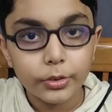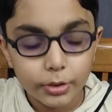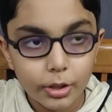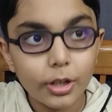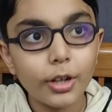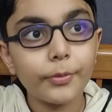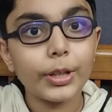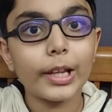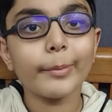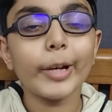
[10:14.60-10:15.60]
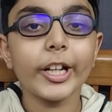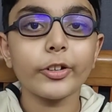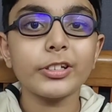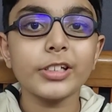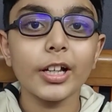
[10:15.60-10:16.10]
So we'll meet
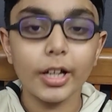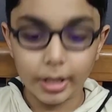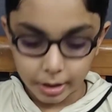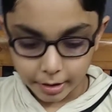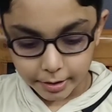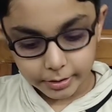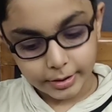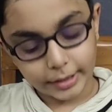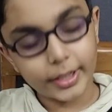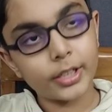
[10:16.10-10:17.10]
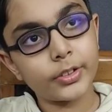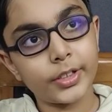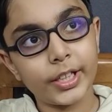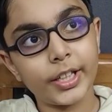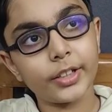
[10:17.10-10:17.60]
you in the second
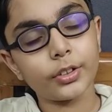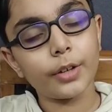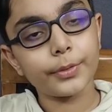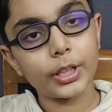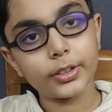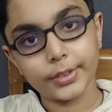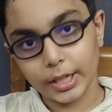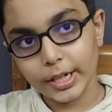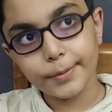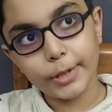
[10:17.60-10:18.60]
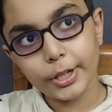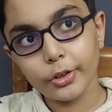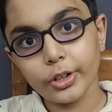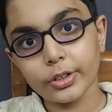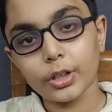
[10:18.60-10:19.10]

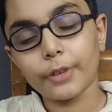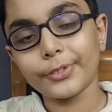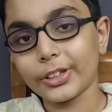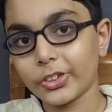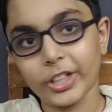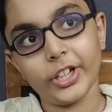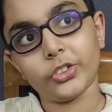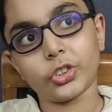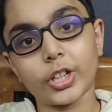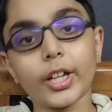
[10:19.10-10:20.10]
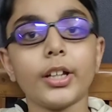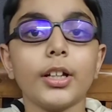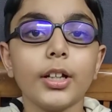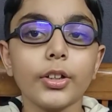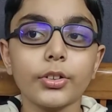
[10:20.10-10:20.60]
video of this series. Okay.
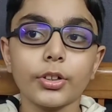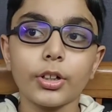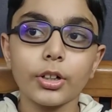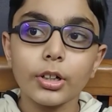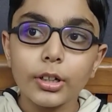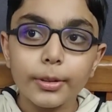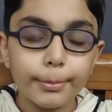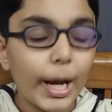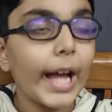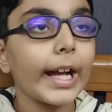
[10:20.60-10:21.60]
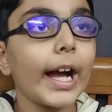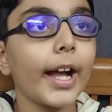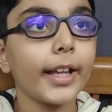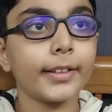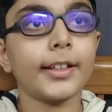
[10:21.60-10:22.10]
So bye
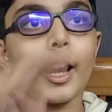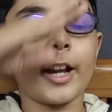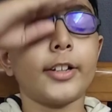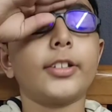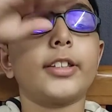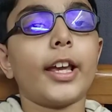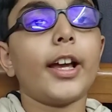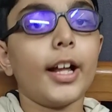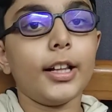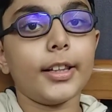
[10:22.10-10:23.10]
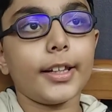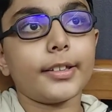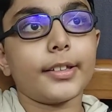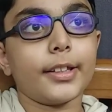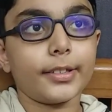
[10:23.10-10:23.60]
guys, and stay healthy,
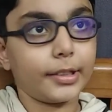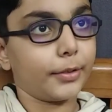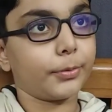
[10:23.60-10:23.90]
stay safe.